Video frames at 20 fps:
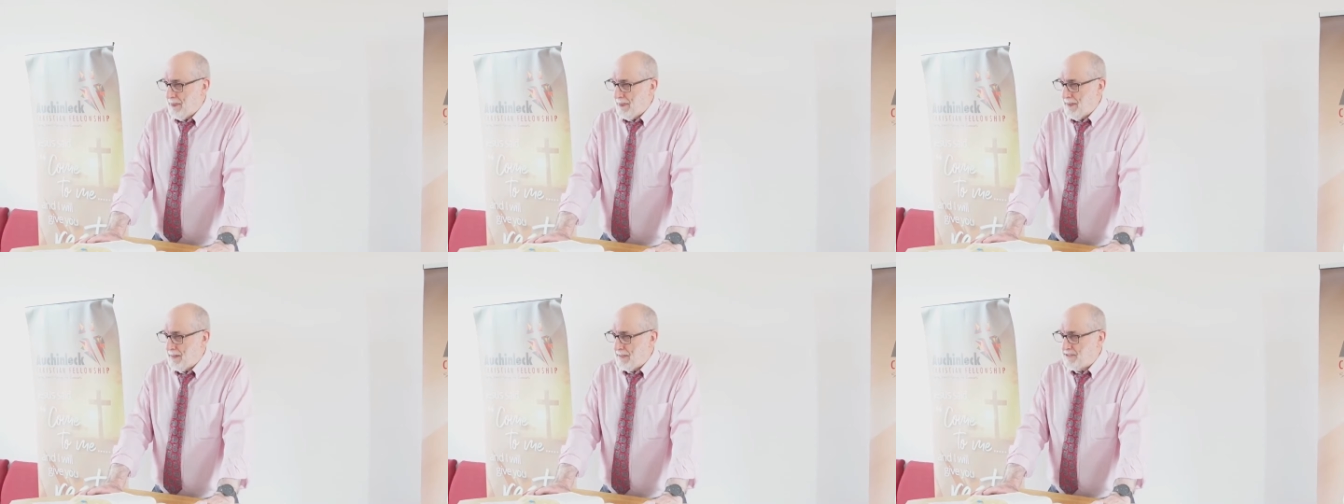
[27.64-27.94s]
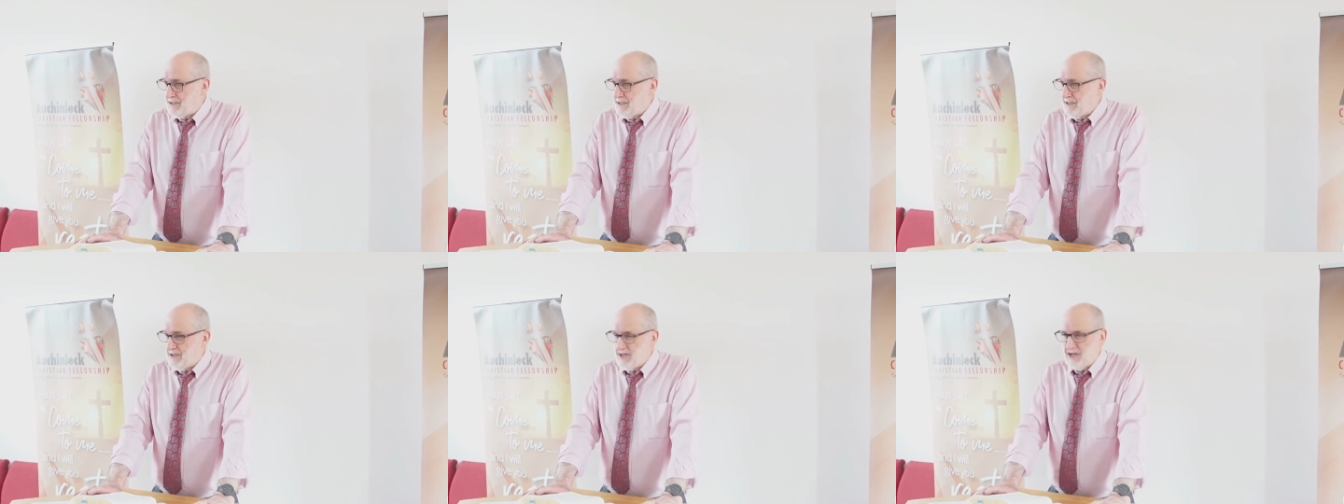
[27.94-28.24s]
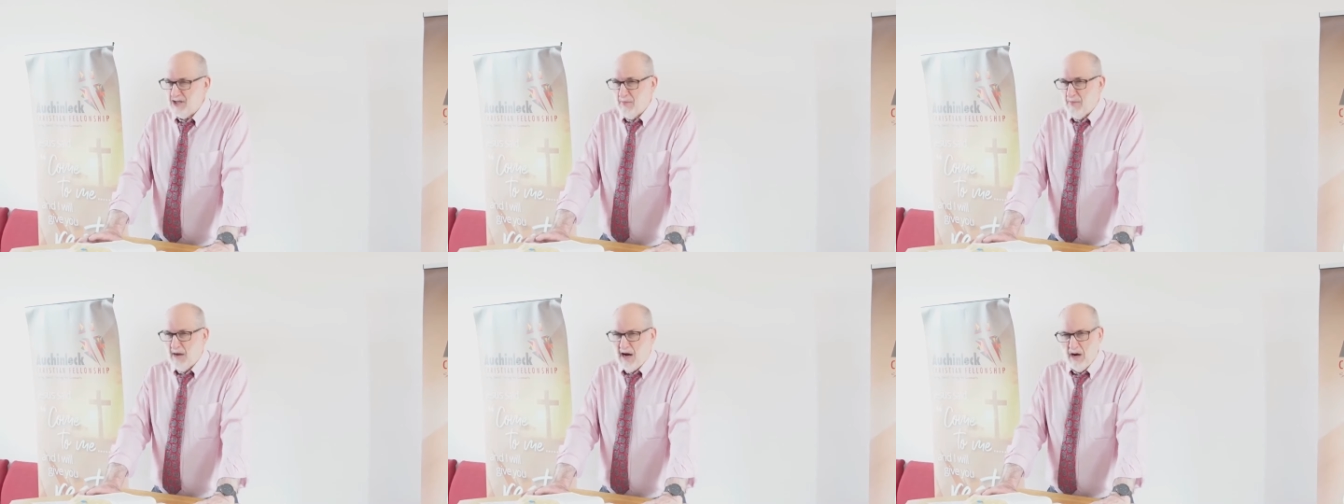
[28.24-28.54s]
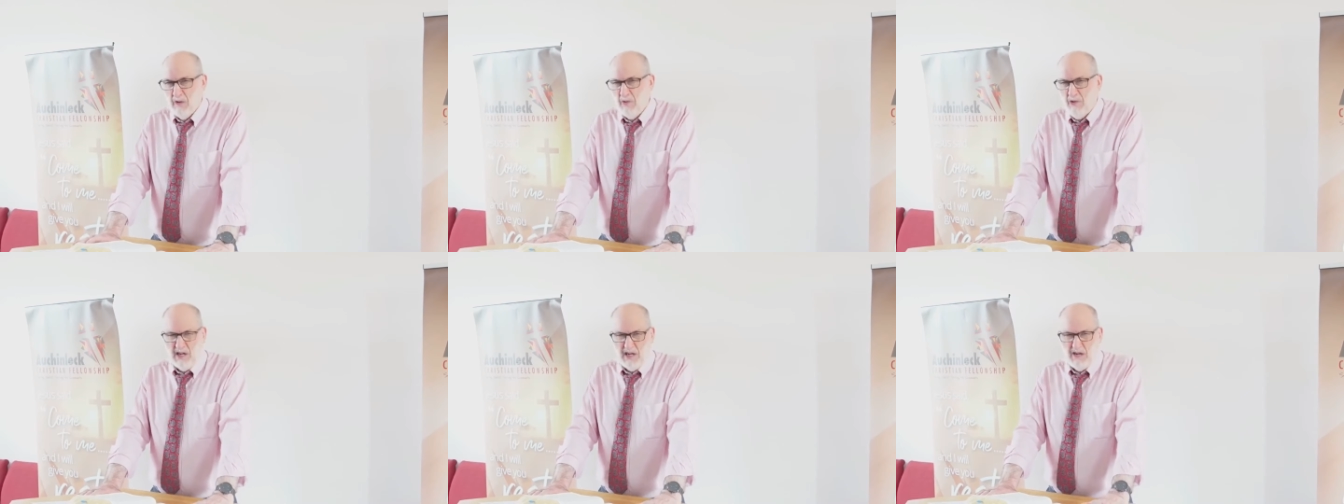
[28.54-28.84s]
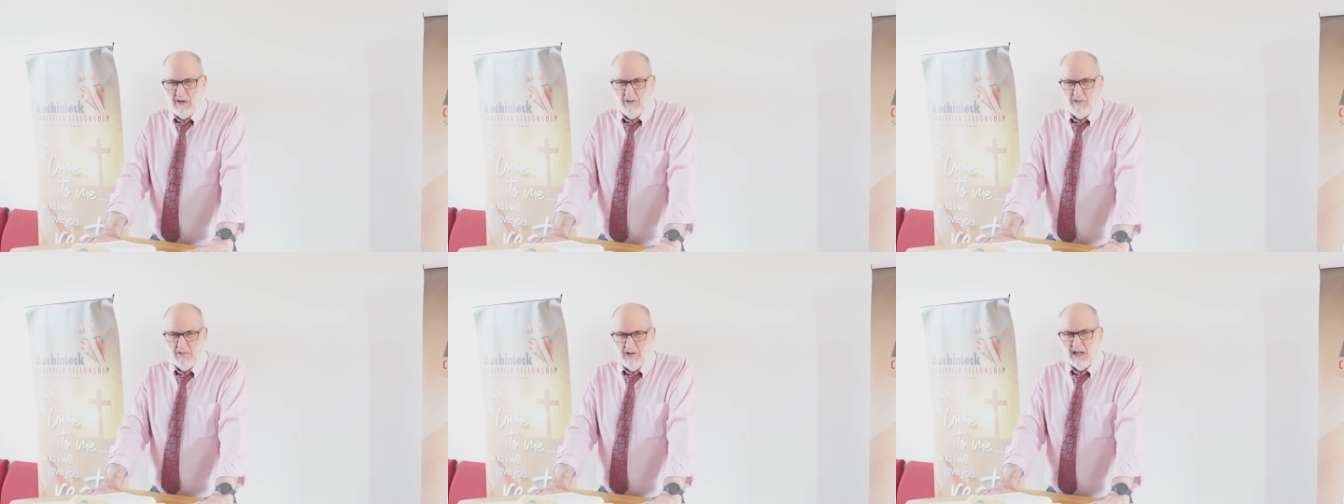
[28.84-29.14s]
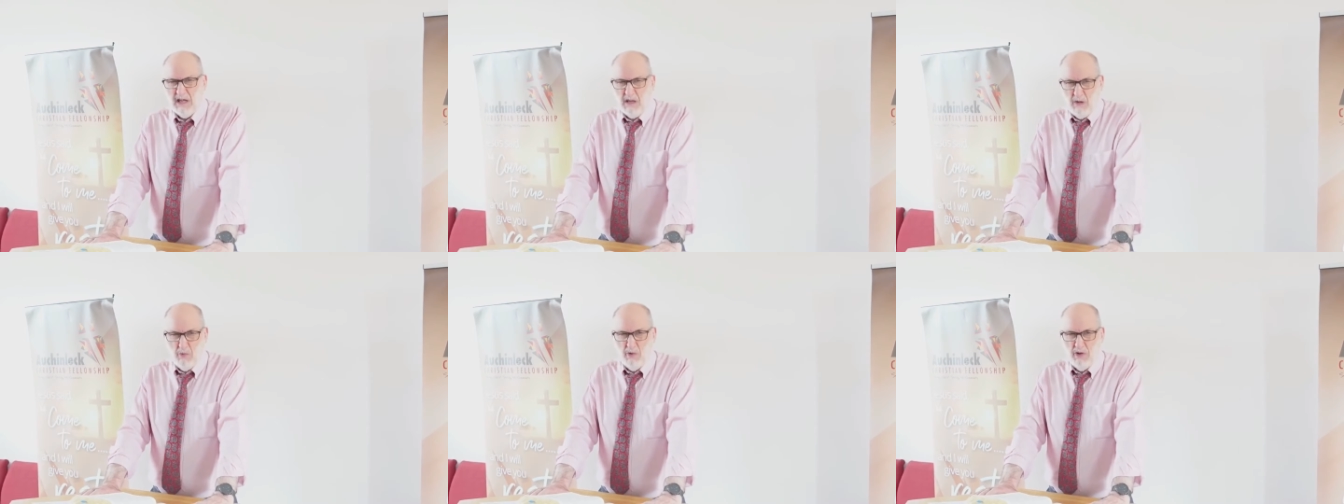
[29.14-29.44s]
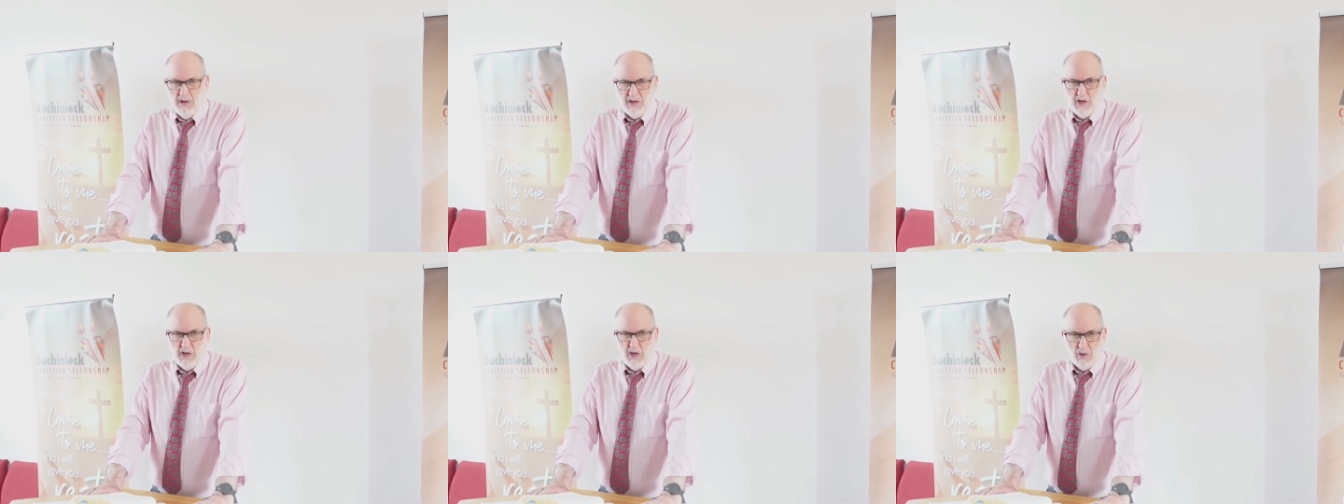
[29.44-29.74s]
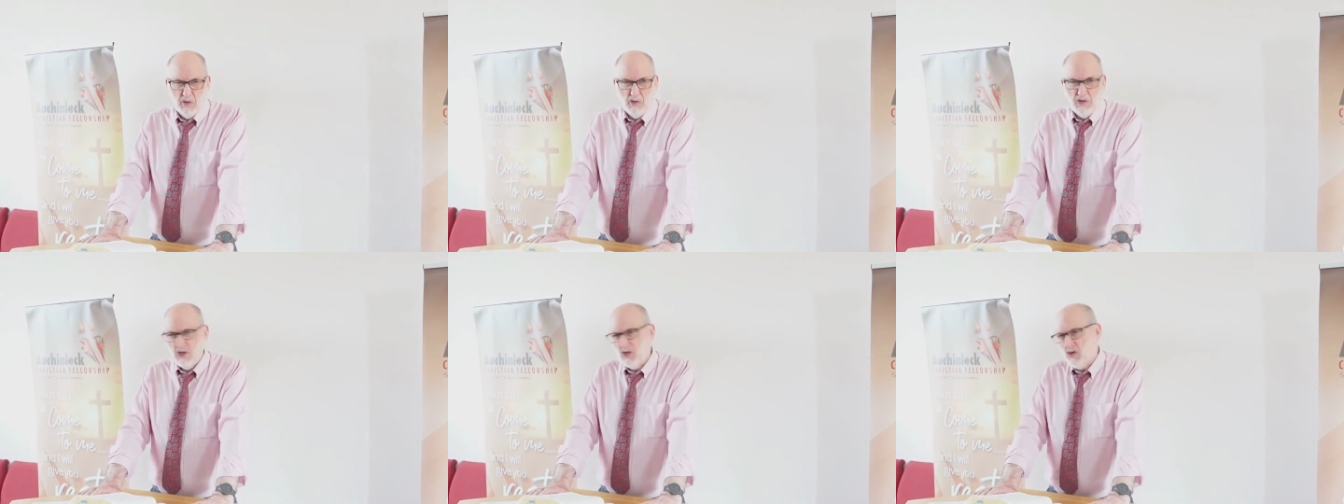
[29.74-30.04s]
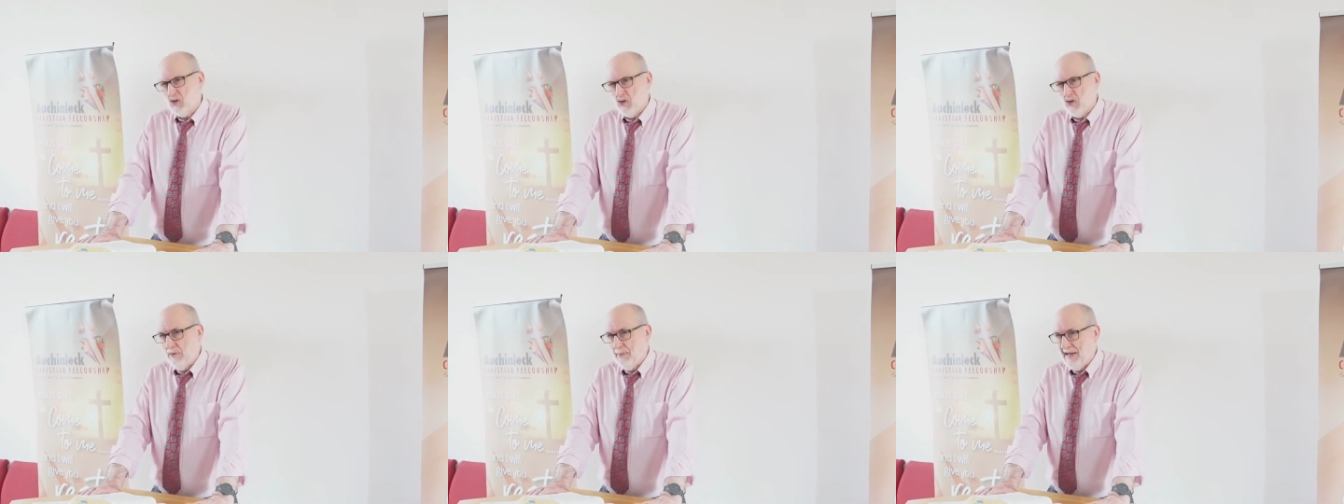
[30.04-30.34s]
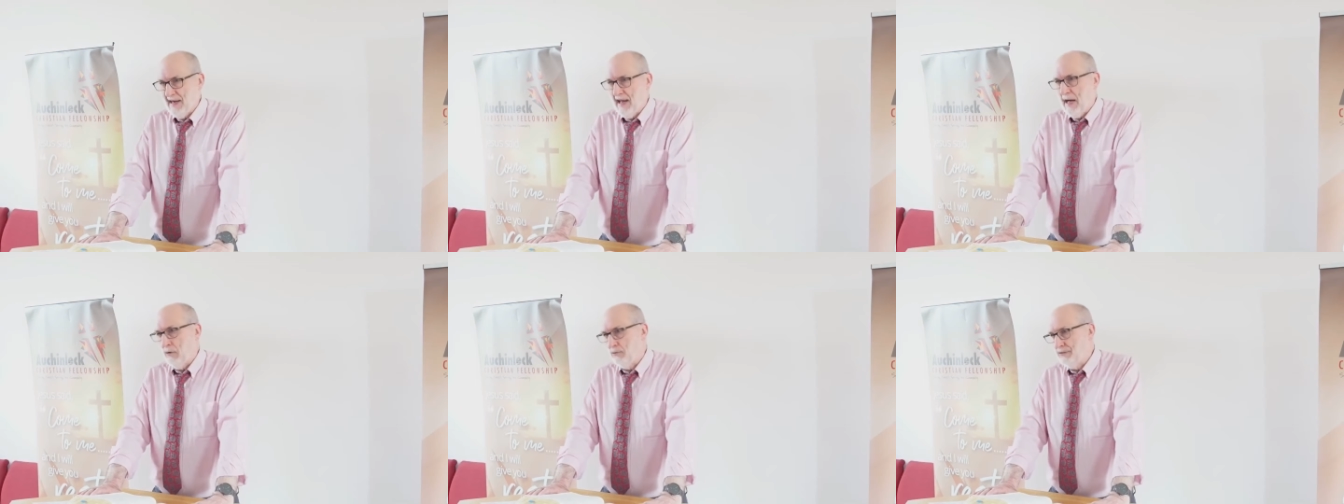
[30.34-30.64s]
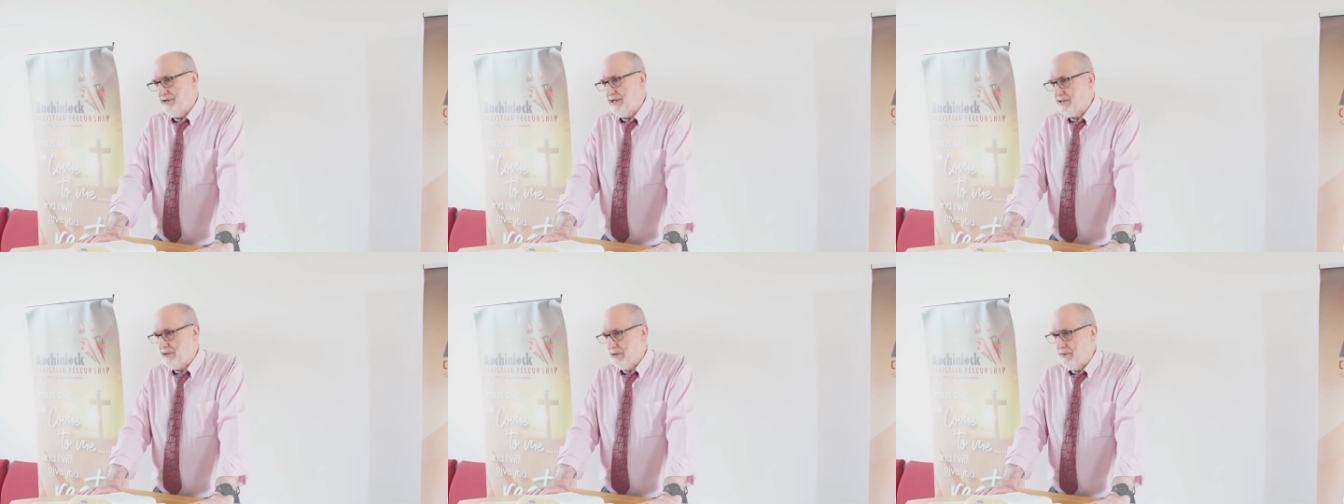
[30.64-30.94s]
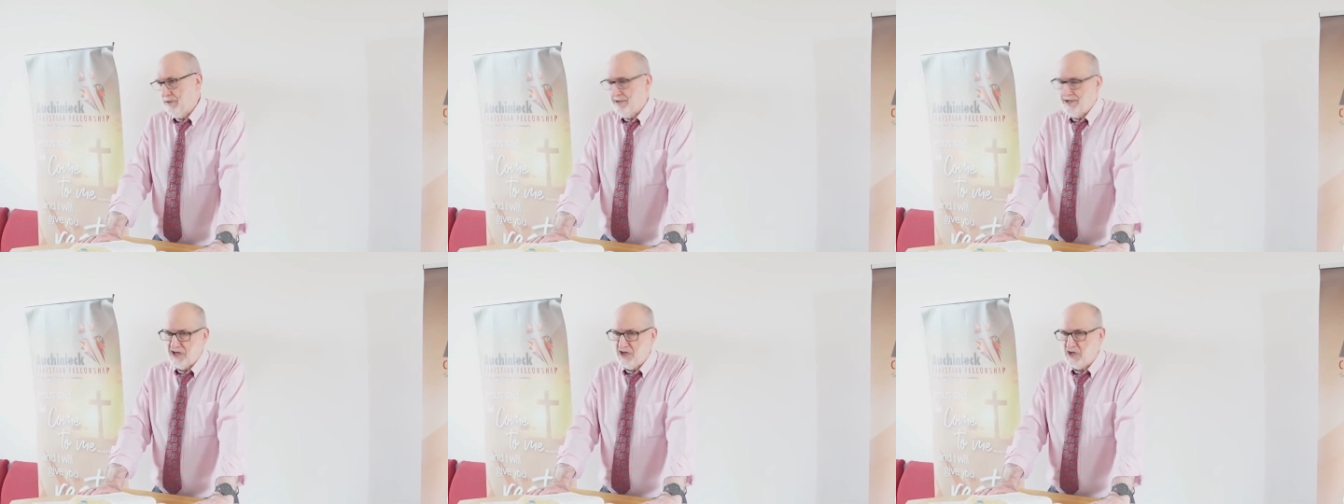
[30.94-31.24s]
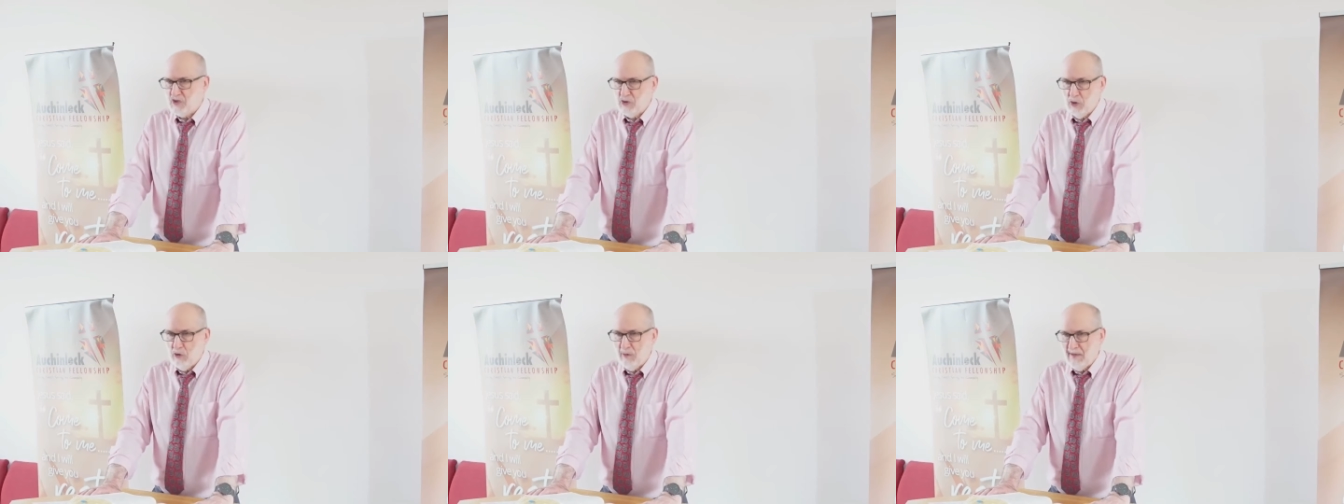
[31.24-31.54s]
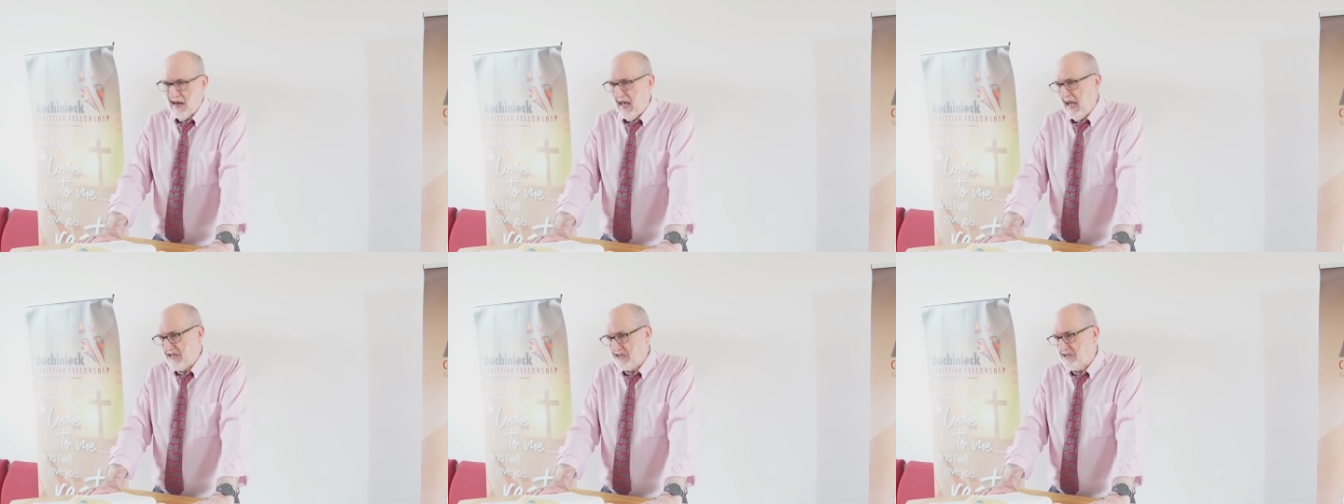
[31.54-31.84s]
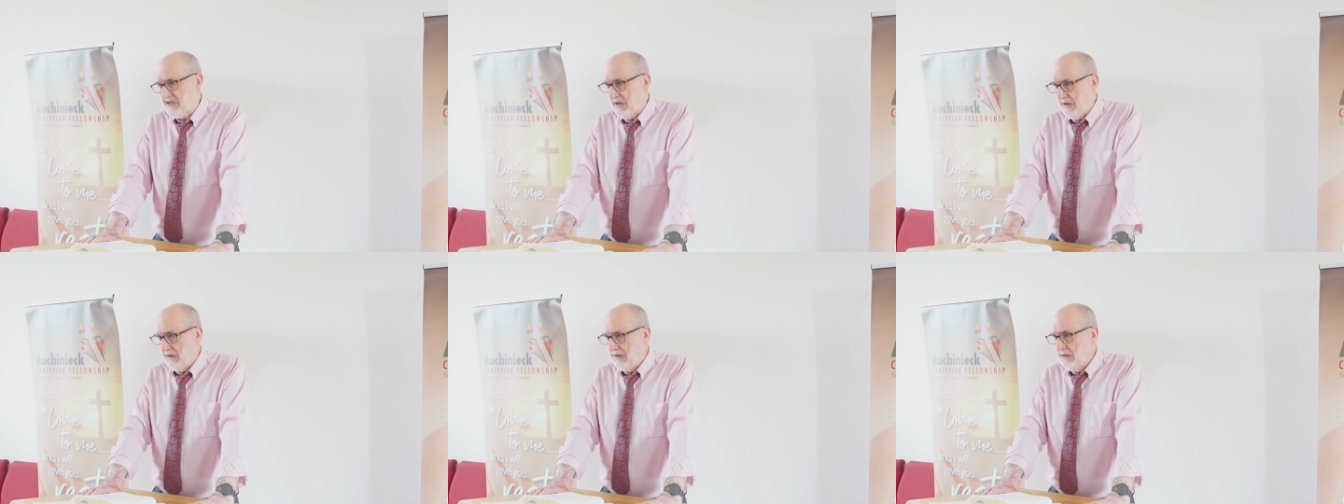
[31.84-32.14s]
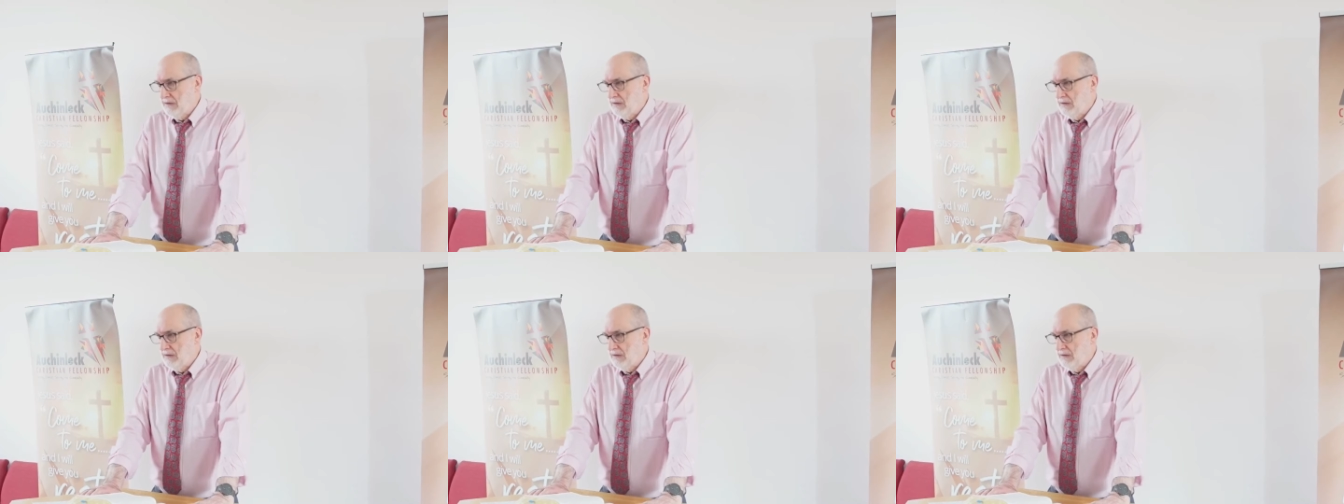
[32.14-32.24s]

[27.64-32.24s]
You see, it doesn't matter when you really whether you're going shopping at Aldi's or whether you're shopping at Asda.